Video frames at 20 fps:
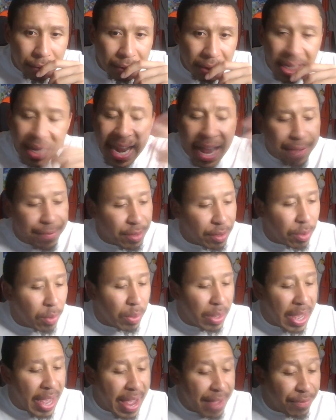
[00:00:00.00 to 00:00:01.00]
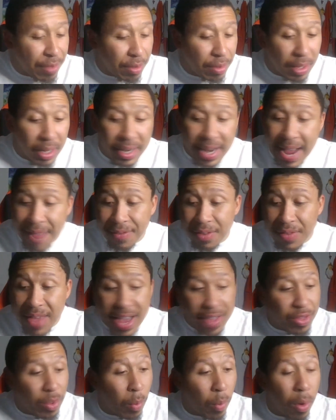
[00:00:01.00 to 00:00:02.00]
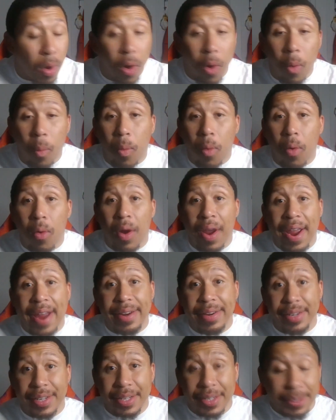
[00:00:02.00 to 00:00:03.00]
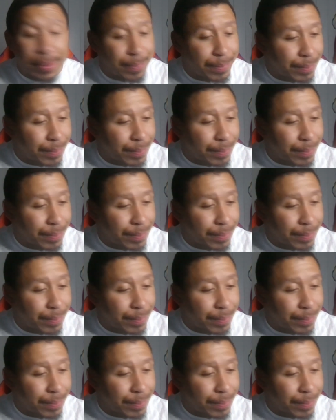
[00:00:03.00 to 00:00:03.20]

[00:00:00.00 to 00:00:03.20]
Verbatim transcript: Then after the after the, after that the whole war ended.